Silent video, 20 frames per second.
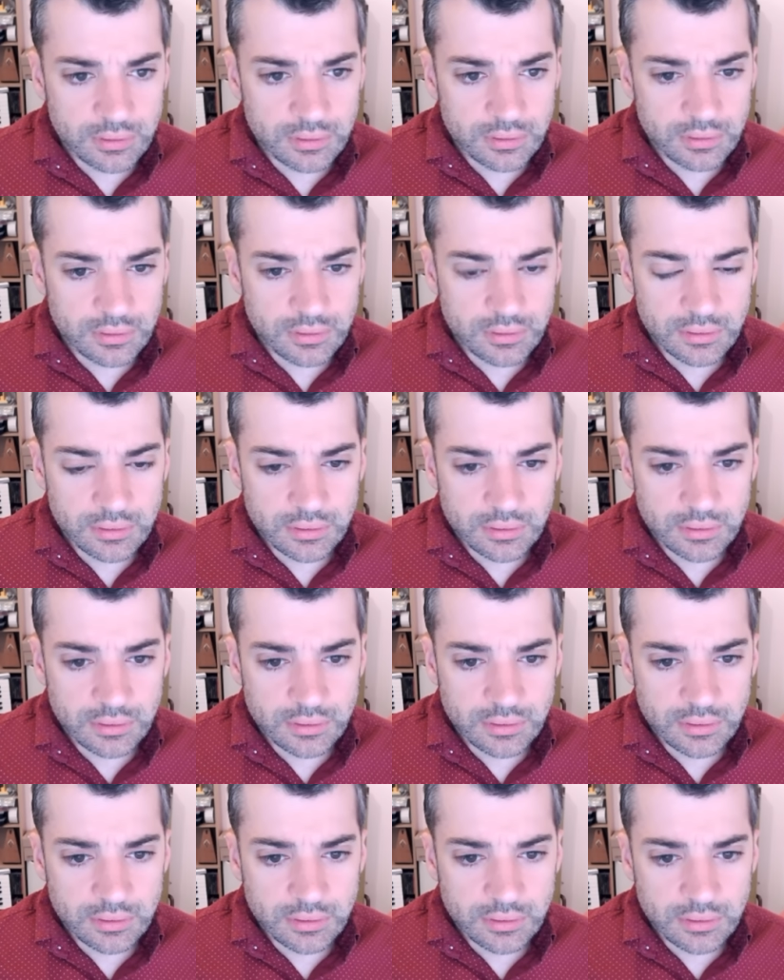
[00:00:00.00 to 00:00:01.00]

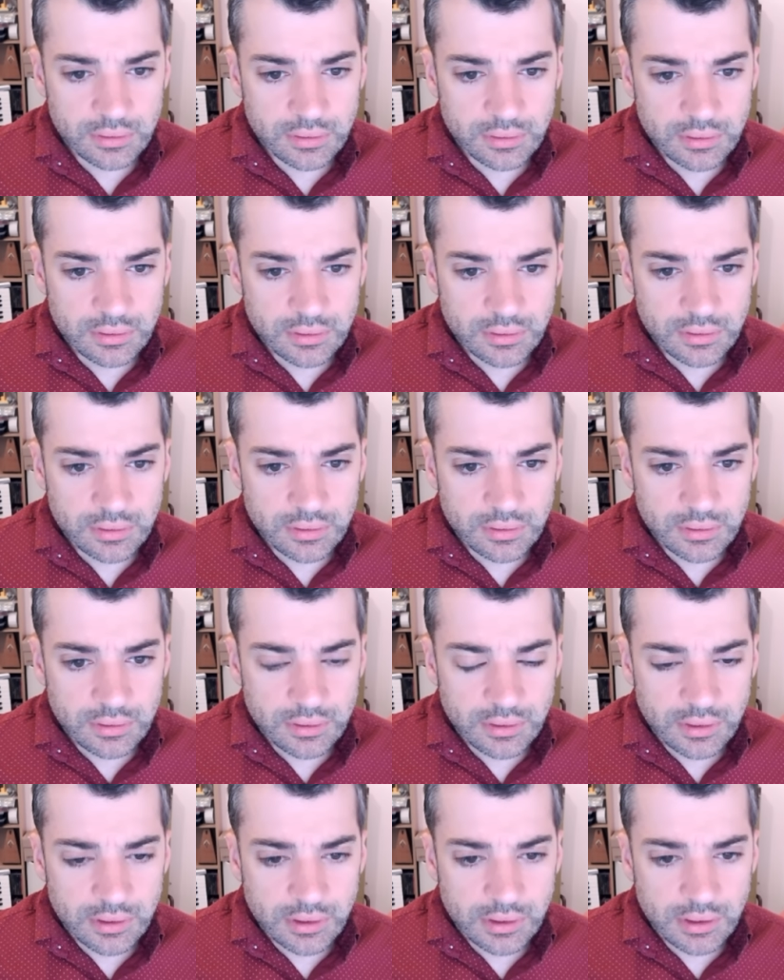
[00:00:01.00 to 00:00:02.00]

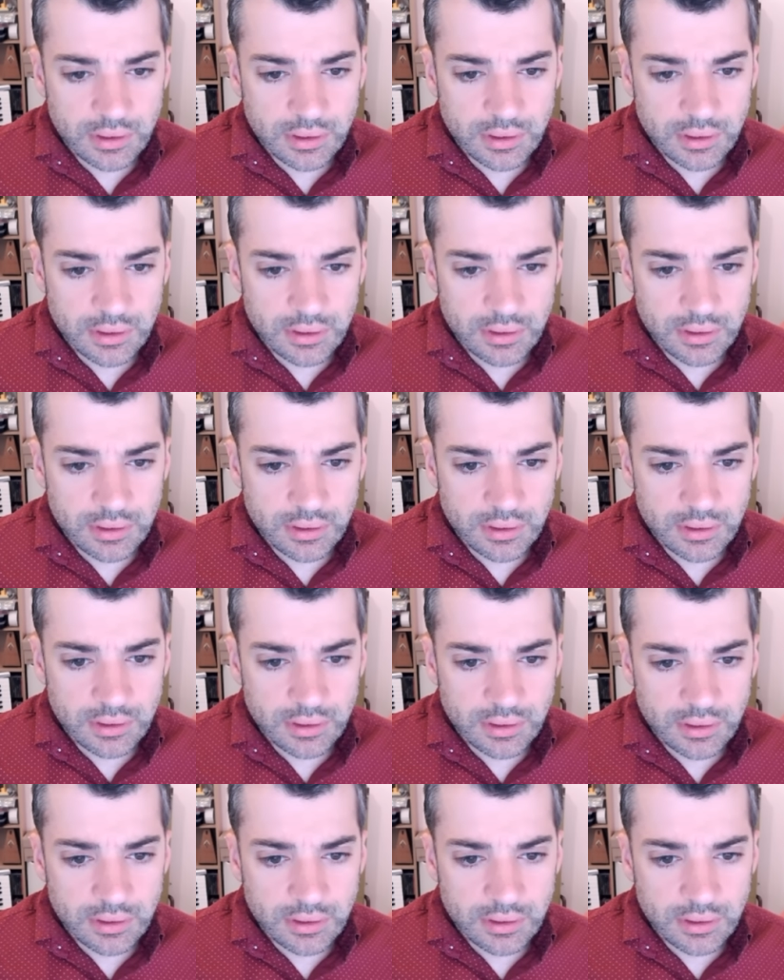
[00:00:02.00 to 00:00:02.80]
[no speech]